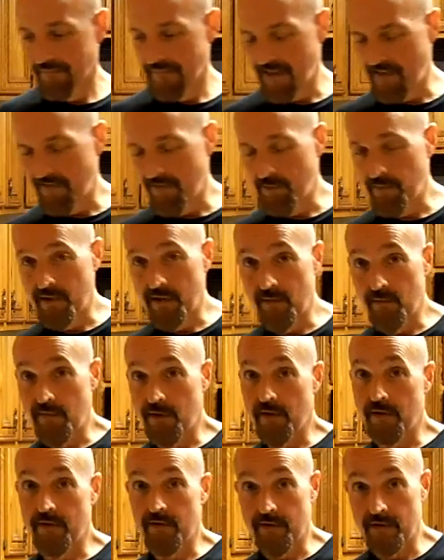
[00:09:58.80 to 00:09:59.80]
having peanut
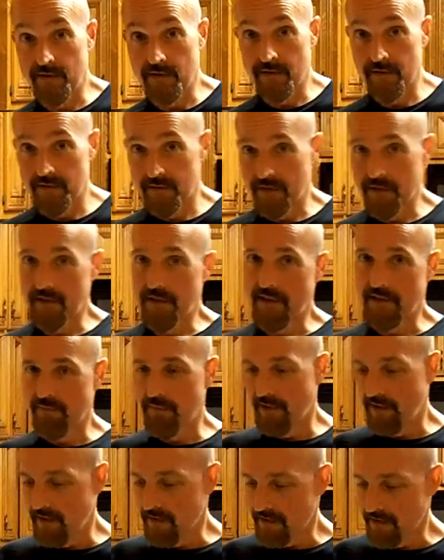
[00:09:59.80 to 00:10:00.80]
butter that just has
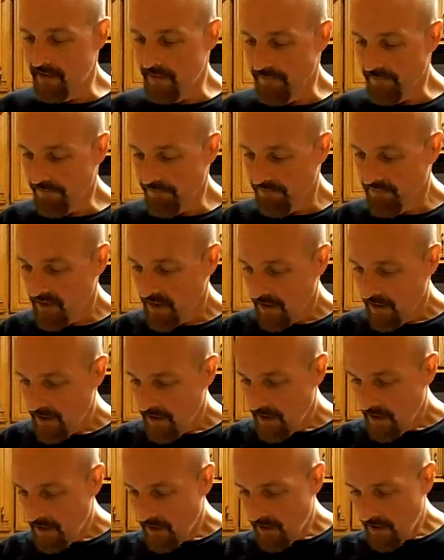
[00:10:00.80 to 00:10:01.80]
peanuts in it.
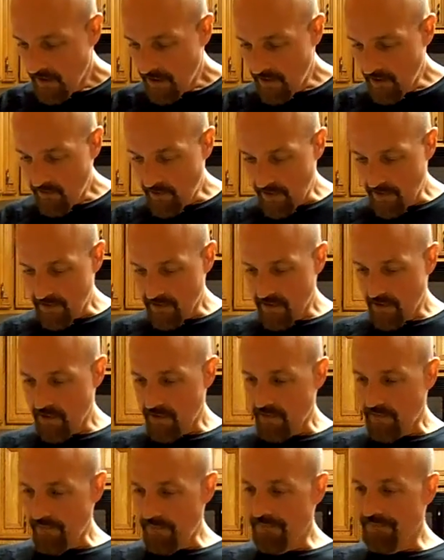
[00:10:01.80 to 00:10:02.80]
Anyway,
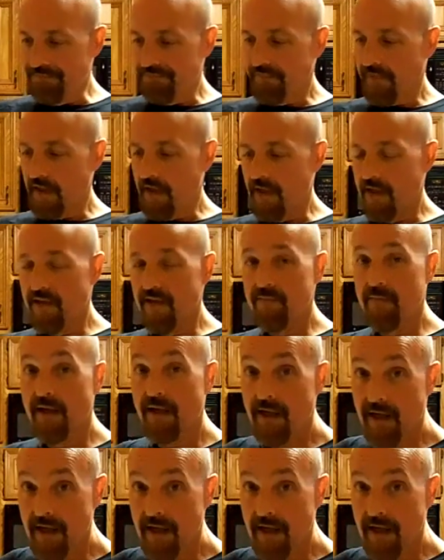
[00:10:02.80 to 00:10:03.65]
so I have my